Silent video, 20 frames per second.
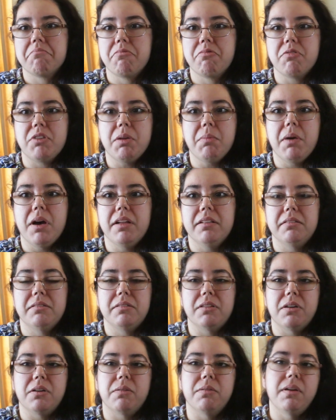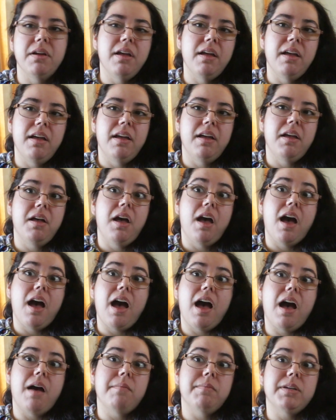3 months. So
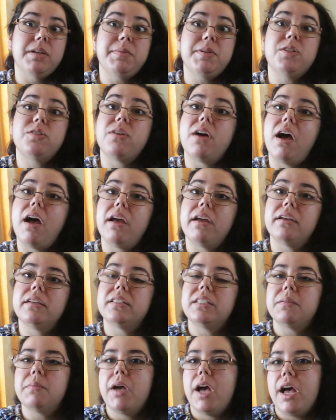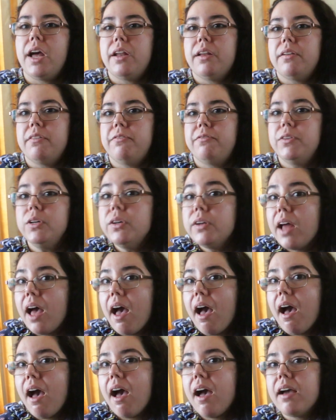I'm going to be trying some kind of food
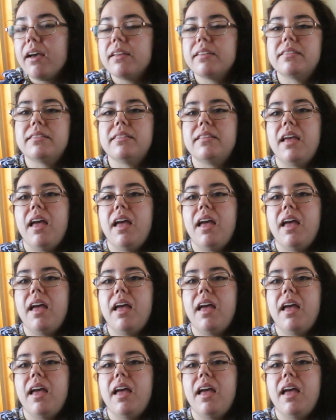hacks